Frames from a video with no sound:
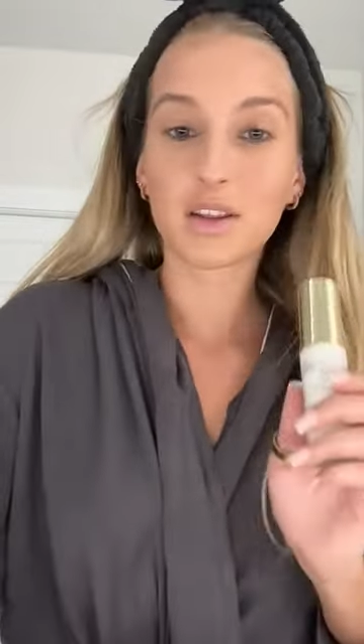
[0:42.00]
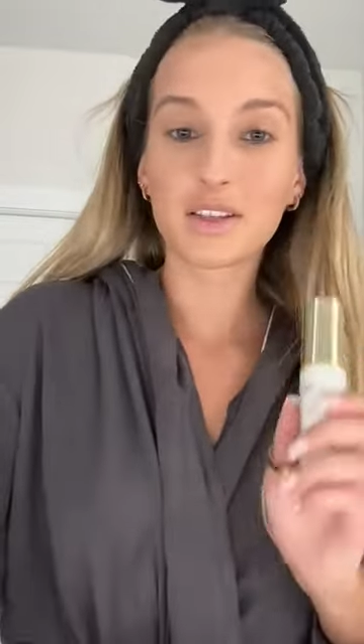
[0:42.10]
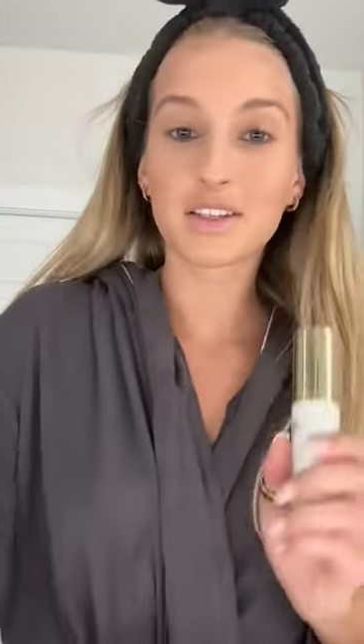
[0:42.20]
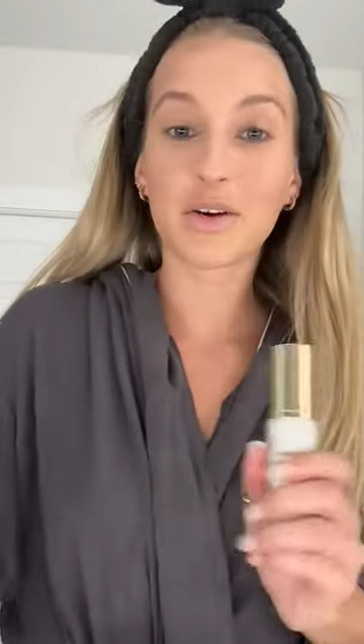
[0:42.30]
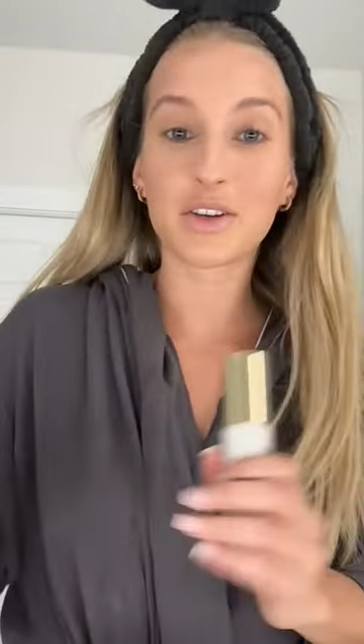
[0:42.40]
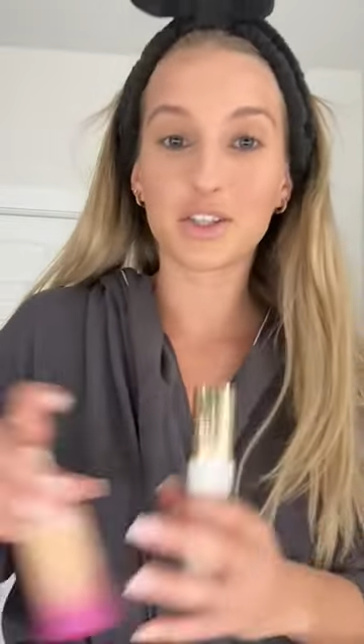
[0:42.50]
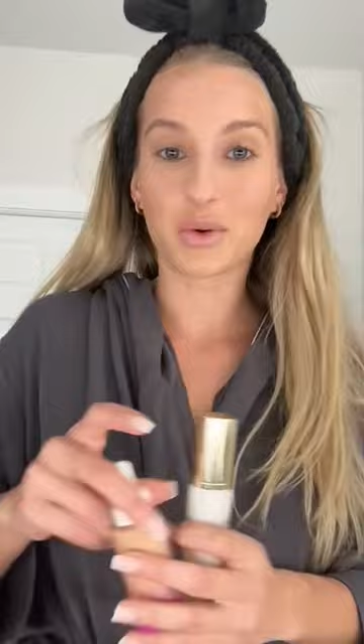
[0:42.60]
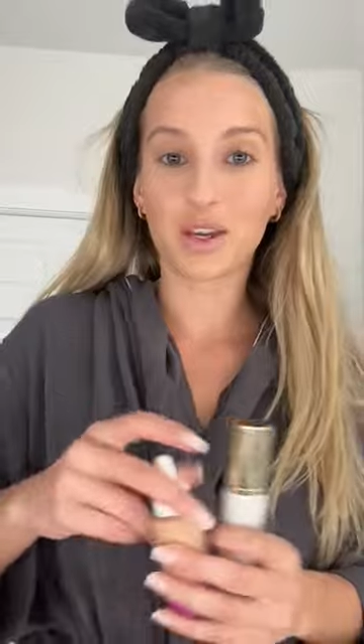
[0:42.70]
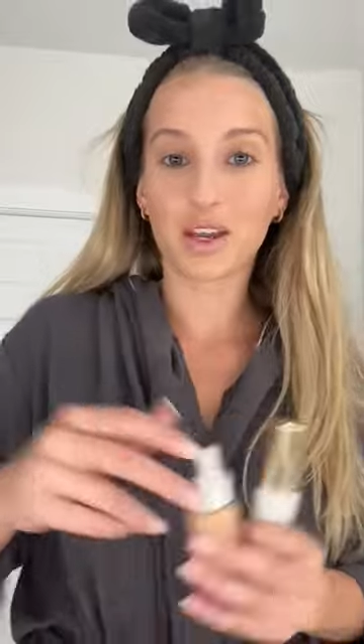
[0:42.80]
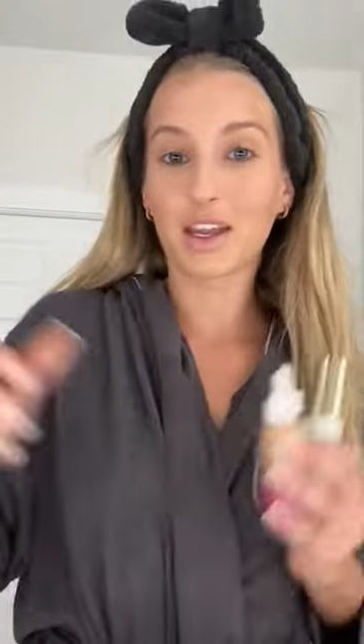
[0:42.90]
This is how I do
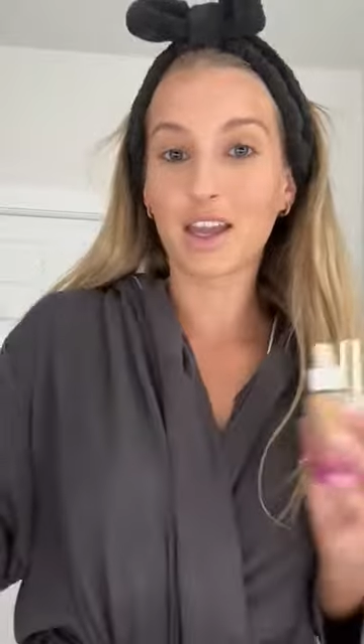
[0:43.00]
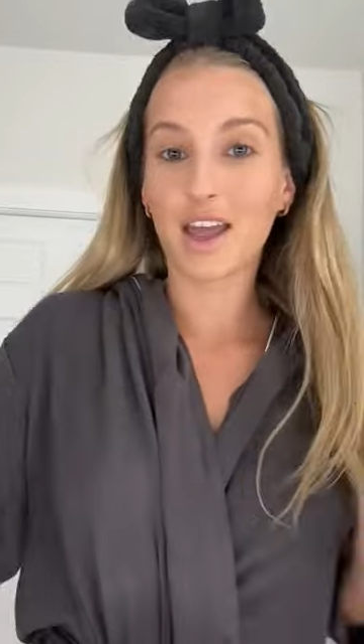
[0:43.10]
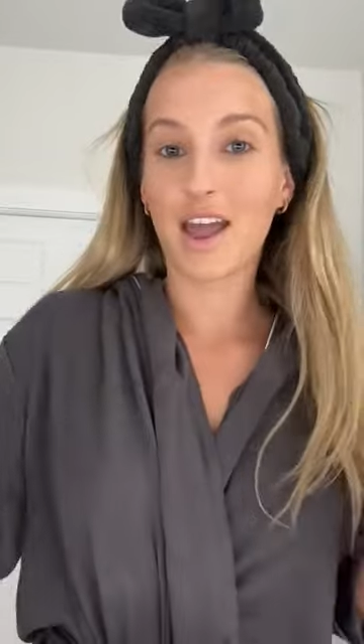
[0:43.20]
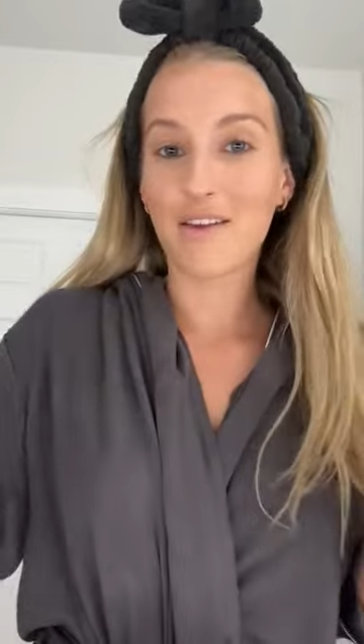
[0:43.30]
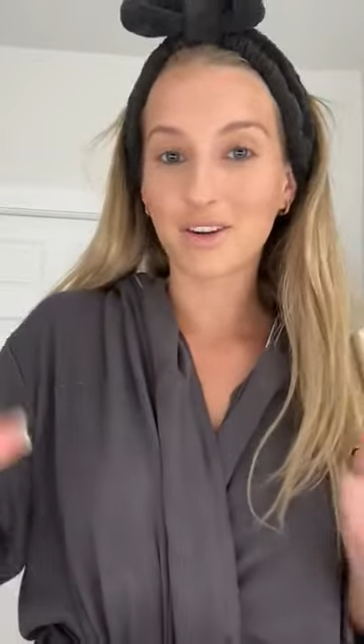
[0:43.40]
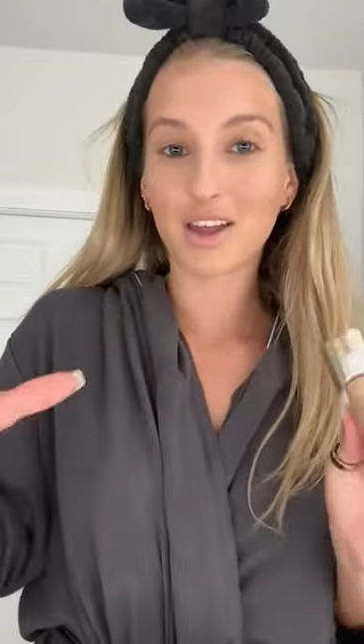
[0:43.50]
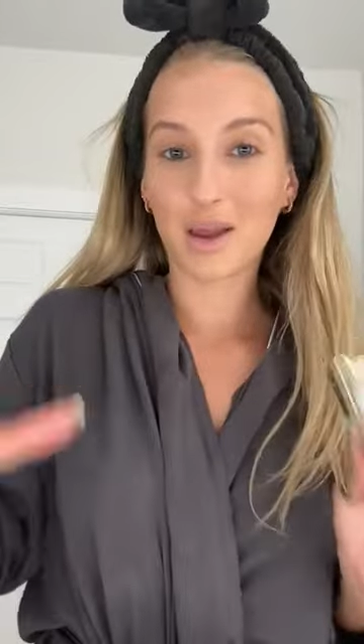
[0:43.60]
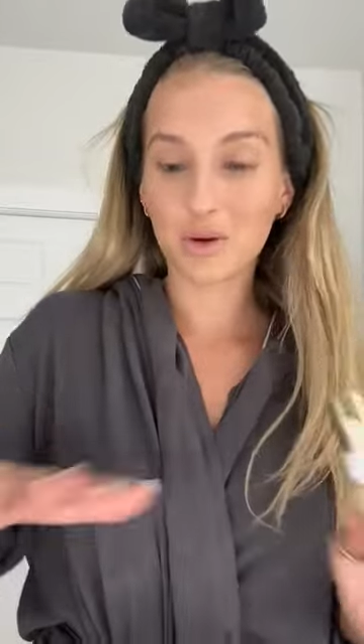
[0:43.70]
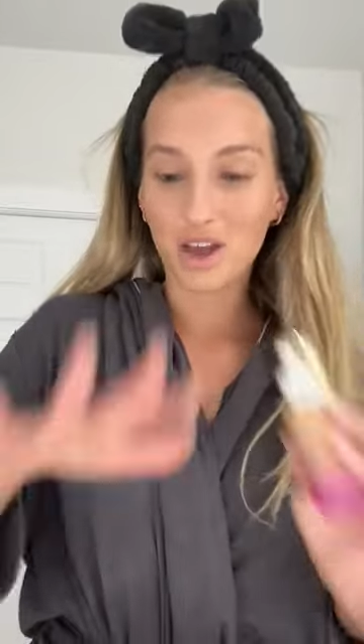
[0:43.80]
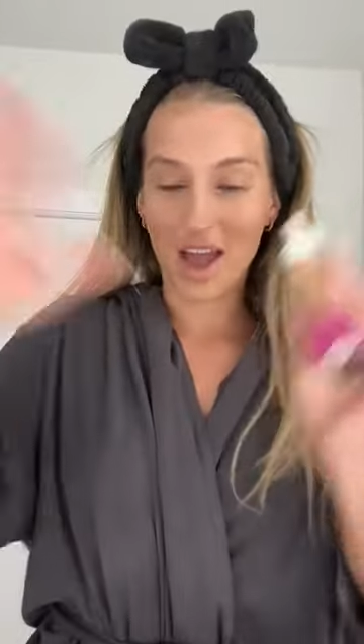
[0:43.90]
it. I get everything,
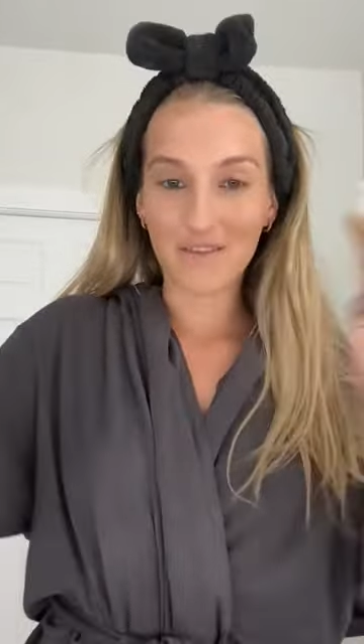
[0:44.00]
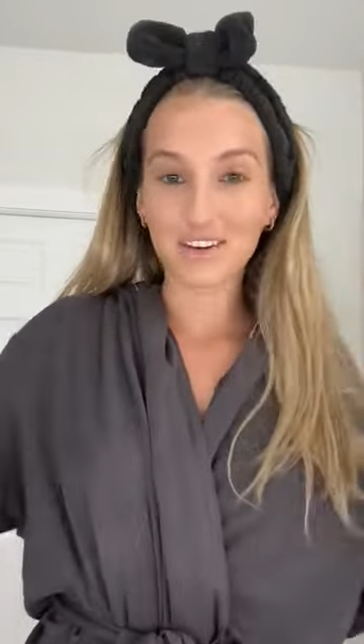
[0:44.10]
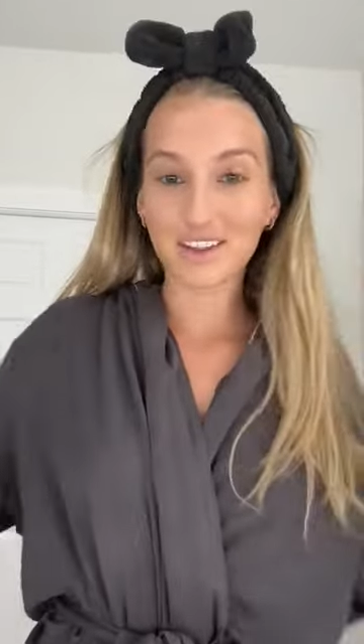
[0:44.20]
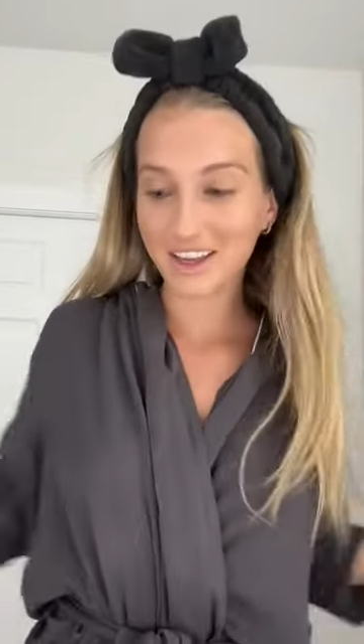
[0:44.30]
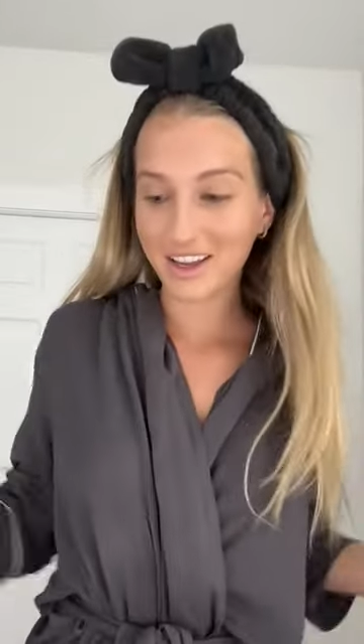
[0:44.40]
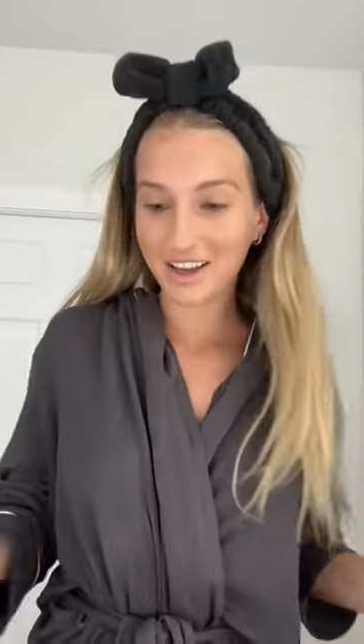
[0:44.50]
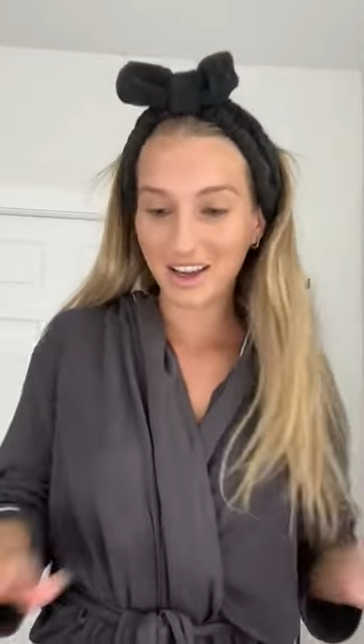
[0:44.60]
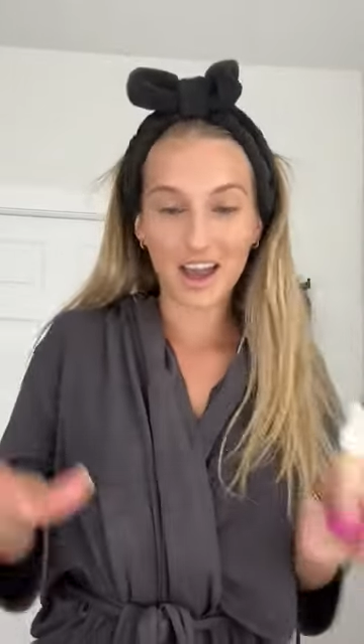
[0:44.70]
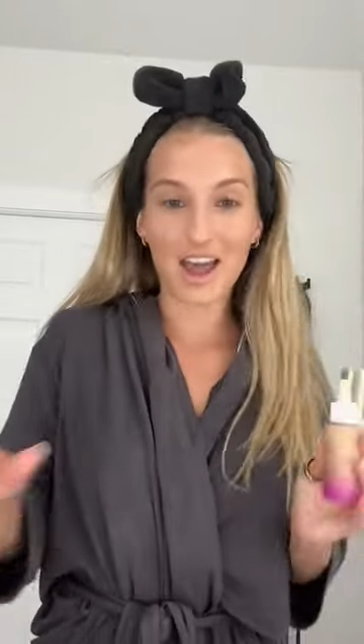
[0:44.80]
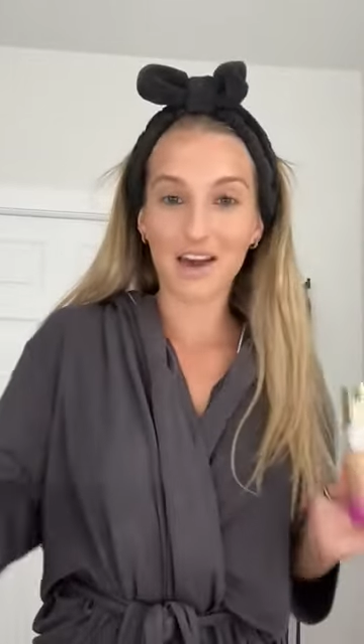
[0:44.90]
I put
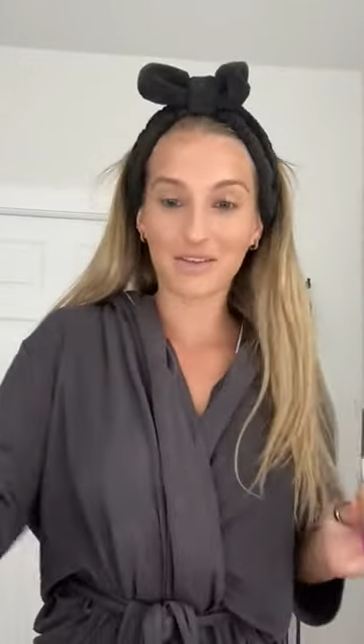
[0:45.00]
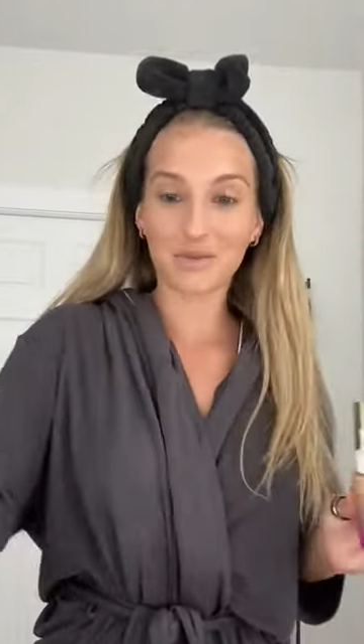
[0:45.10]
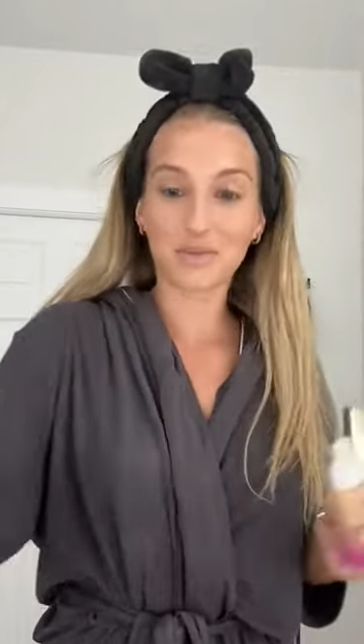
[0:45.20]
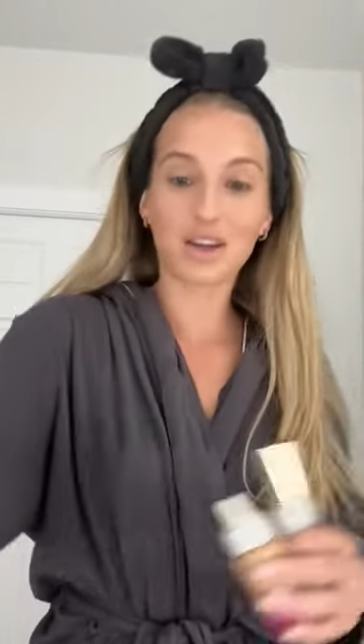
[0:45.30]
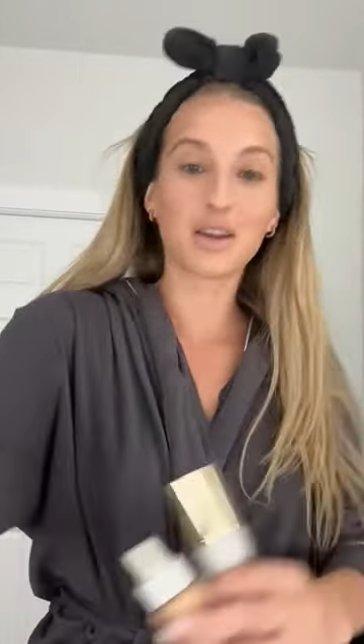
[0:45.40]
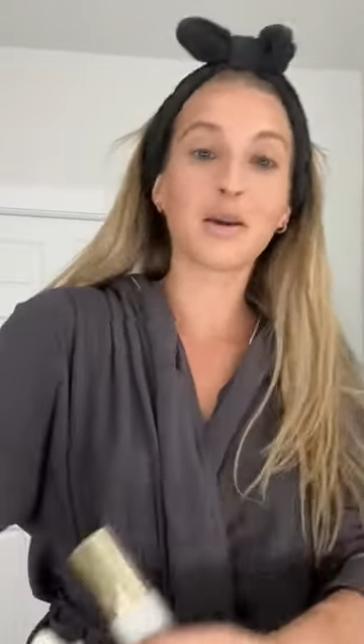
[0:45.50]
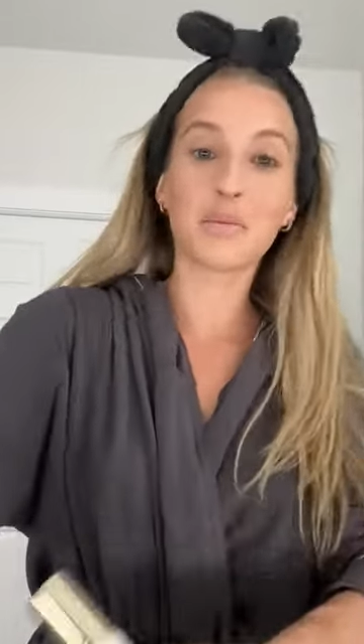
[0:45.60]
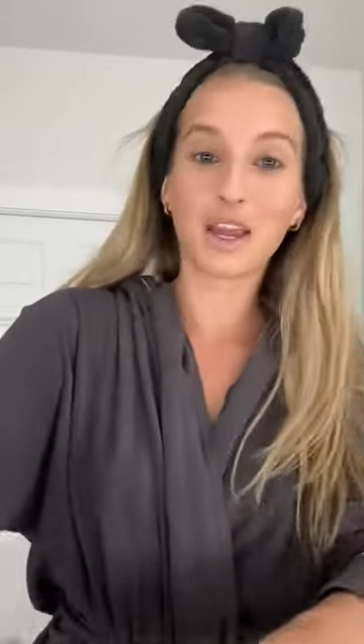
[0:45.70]
everything I have in my